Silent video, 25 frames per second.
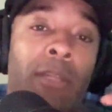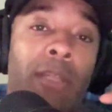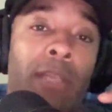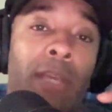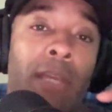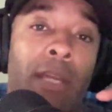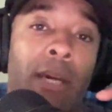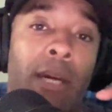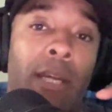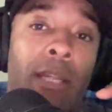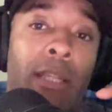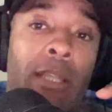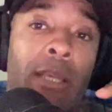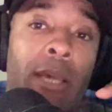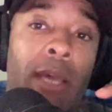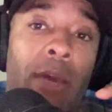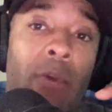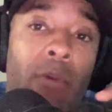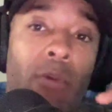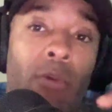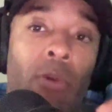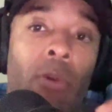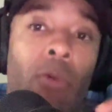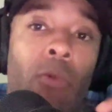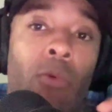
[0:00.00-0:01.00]
they got that
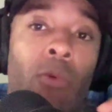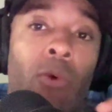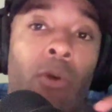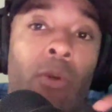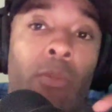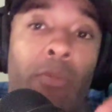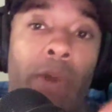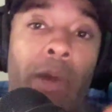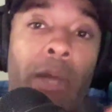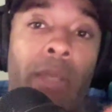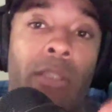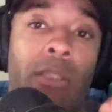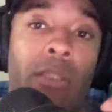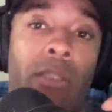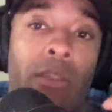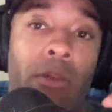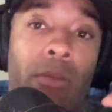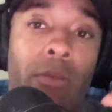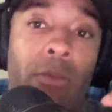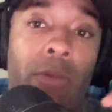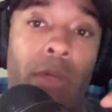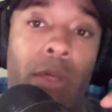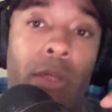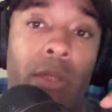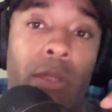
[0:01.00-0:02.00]
one on one
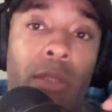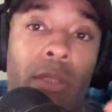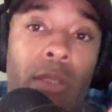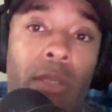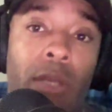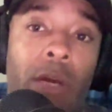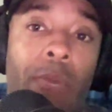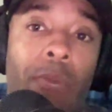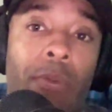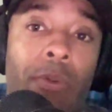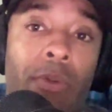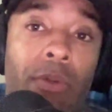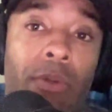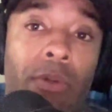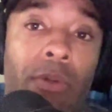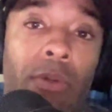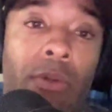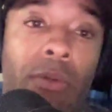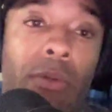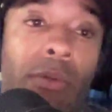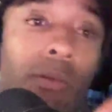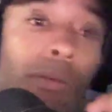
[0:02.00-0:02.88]
matchup at the top of the.